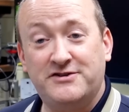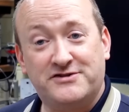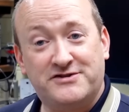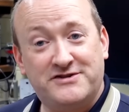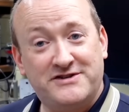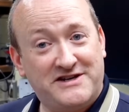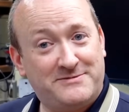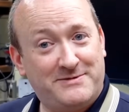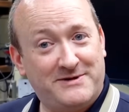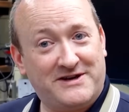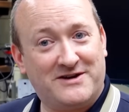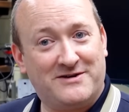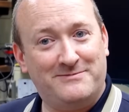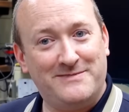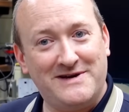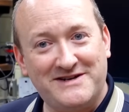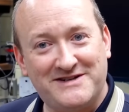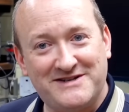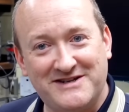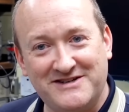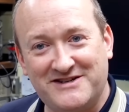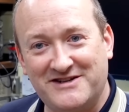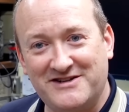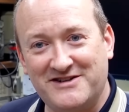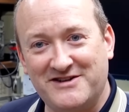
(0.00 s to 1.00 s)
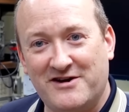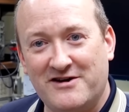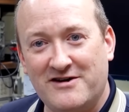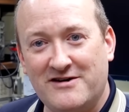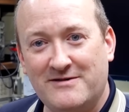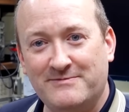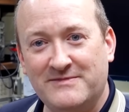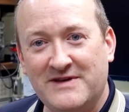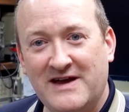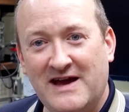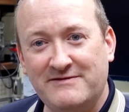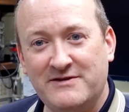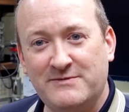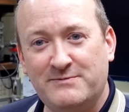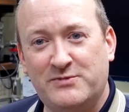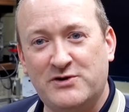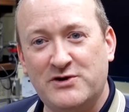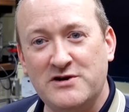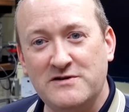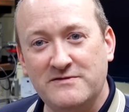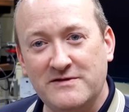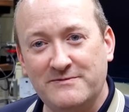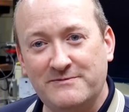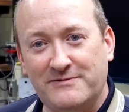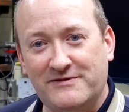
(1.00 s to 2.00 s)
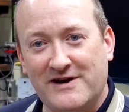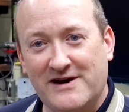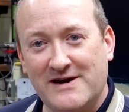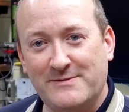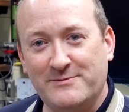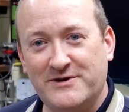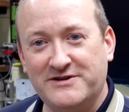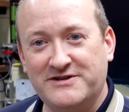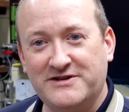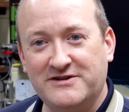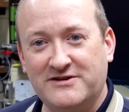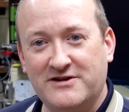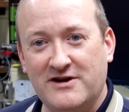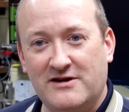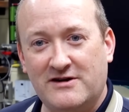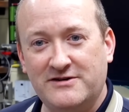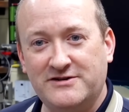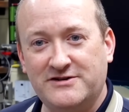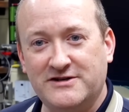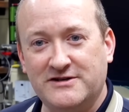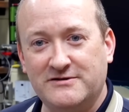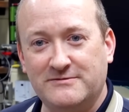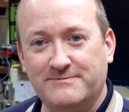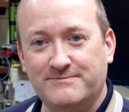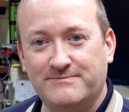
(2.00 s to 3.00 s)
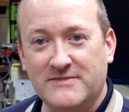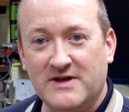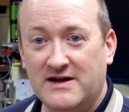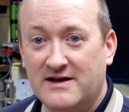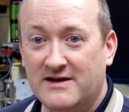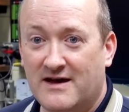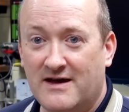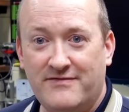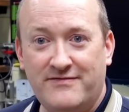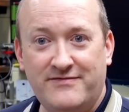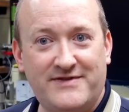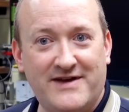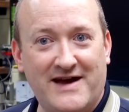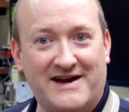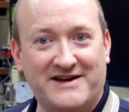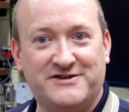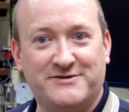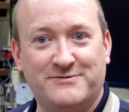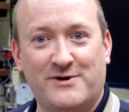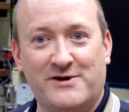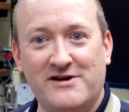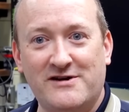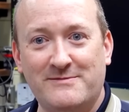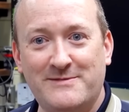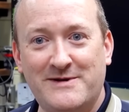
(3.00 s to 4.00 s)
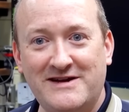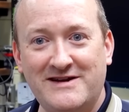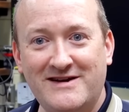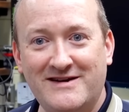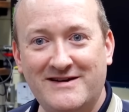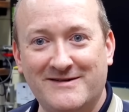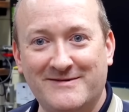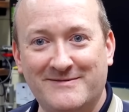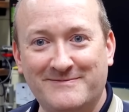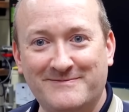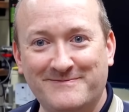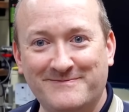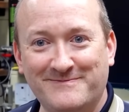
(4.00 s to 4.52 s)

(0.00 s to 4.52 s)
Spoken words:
just need to be committed to the art and have a proven framework to guide you. And that's why I'm here.